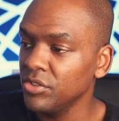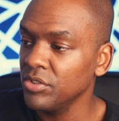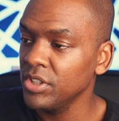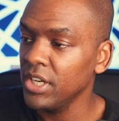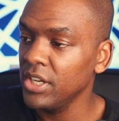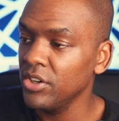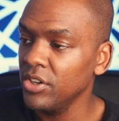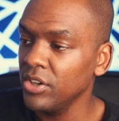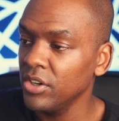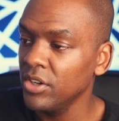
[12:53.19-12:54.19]

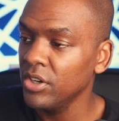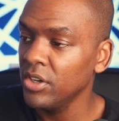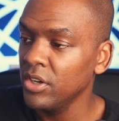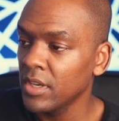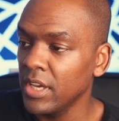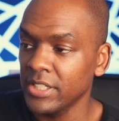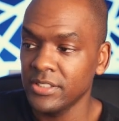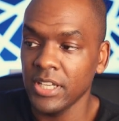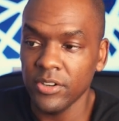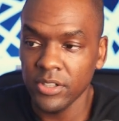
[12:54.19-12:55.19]
creator,
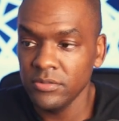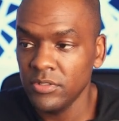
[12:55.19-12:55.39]
etc.